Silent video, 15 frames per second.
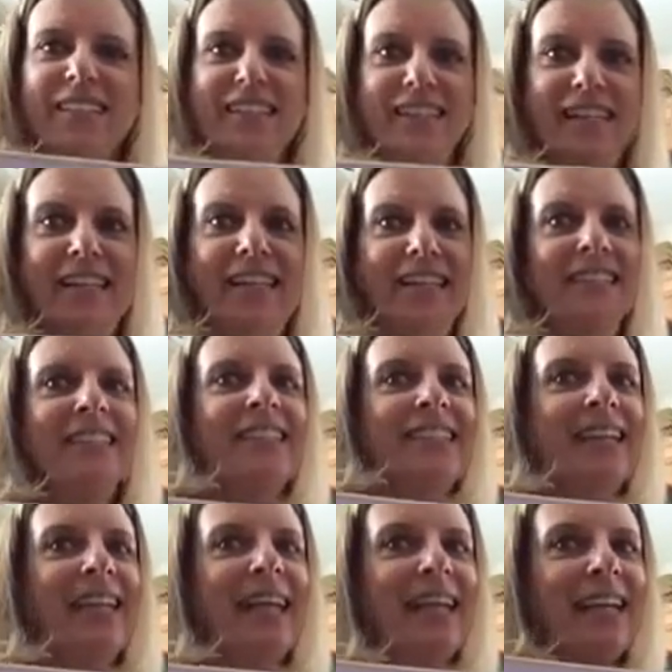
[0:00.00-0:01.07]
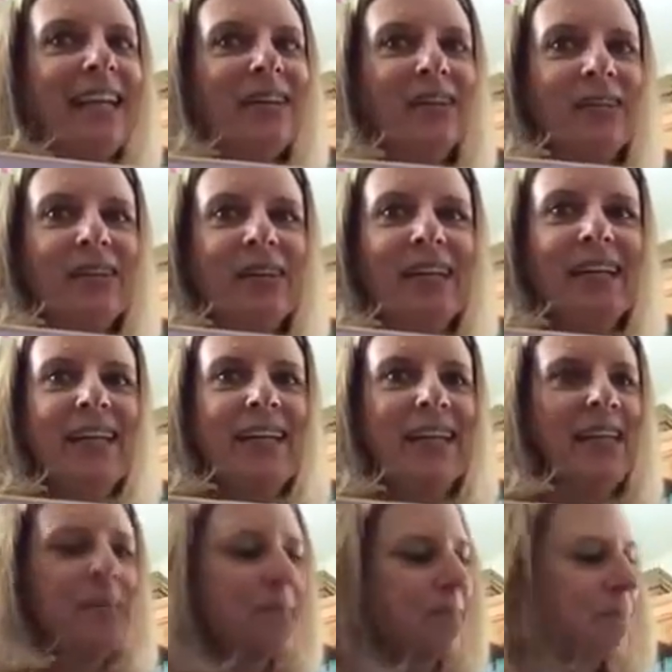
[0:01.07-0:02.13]
She's getting a little
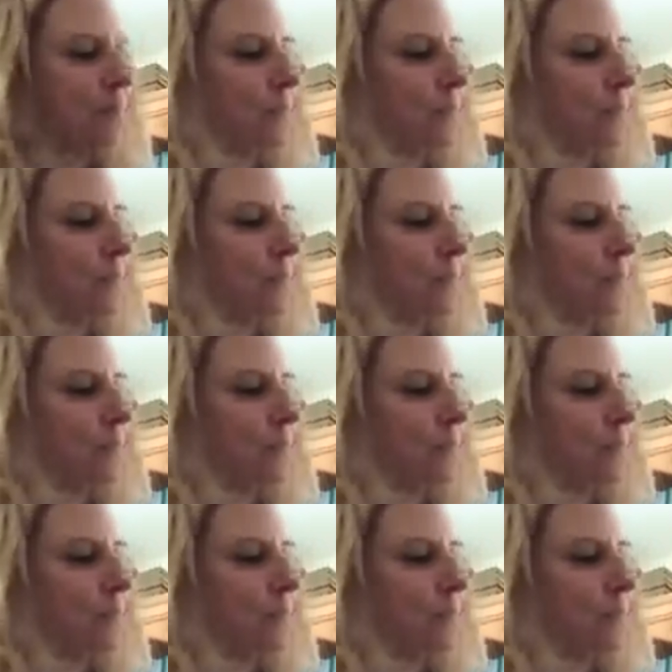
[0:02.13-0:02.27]
angry.